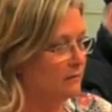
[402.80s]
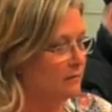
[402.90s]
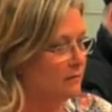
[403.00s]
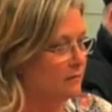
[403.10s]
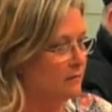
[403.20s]

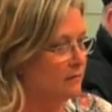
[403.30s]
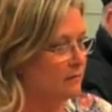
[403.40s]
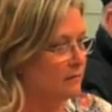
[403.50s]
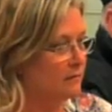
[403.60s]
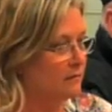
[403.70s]

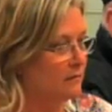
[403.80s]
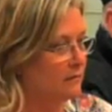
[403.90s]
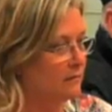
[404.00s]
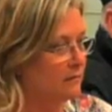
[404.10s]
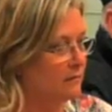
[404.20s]

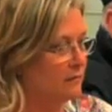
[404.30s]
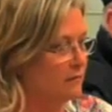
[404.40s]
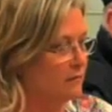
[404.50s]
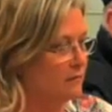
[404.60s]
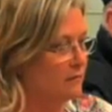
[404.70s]

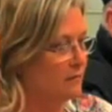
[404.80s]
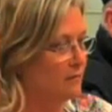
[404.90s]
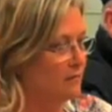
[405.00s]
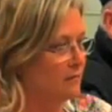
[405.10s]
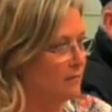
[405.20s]

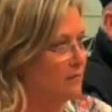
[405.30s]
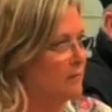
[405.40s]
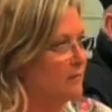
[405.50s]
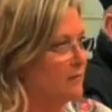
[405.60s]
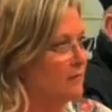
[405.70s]

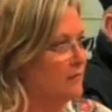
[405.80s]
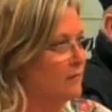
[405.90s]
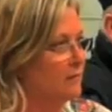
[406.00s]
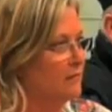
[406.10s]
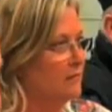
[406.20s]

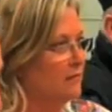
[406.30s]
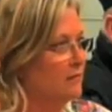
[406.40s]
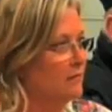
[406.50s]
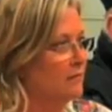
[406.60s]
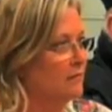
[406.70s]

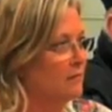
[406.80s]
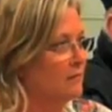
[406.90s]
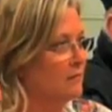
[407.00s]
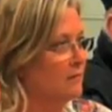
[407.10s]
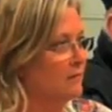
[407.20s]

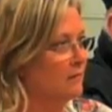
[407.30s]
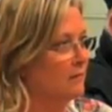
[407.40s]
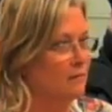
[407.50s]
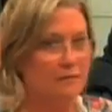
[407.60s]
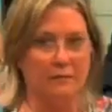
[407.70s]

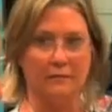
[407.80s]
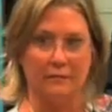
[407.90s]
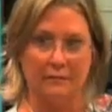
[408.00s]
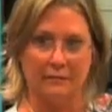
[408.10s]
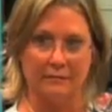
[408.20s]

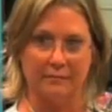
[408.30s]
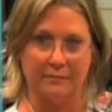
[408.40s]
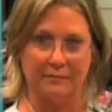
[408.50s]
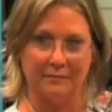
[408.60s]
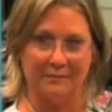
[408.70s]

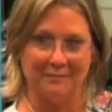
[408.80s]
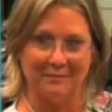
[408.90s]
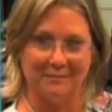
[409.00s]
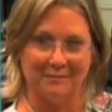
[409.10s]
The person shown says nothing.